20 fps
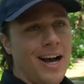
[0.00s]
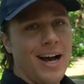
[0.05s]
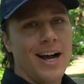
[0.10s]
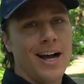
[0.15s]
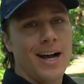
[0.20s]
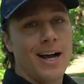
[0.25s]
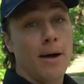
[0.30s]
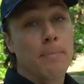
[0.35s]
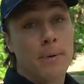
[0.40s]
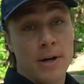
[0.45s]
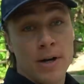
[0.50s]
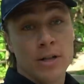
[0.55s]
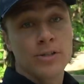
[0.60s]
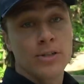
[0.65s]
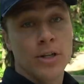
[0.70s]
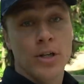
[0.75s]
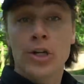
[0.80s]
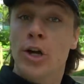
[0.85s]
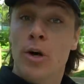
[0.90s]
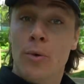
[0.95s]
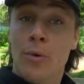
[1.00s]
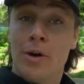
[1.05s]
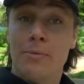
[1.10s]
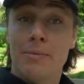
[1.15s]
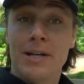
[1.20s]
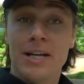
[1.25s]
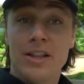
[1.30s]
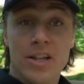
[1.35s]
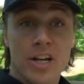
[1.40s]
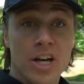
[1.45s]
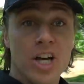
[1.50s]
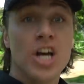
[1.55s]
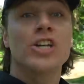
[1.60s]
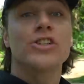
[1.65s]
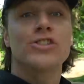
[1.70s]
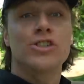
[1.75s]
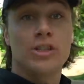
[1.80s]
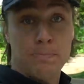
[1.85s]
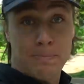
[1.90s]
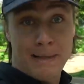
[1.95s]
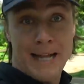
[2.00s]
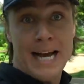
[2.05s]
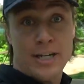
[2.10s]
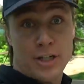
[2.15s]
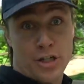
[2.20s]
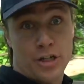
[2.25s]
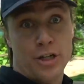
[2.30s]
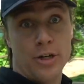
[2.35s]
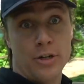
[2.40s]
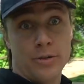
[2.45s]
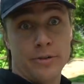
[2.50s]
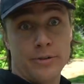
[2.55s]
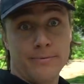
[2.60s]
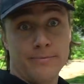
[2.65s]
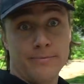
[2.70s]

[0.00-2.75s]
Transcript: Uh, but also, you don't want to be in the splash zone.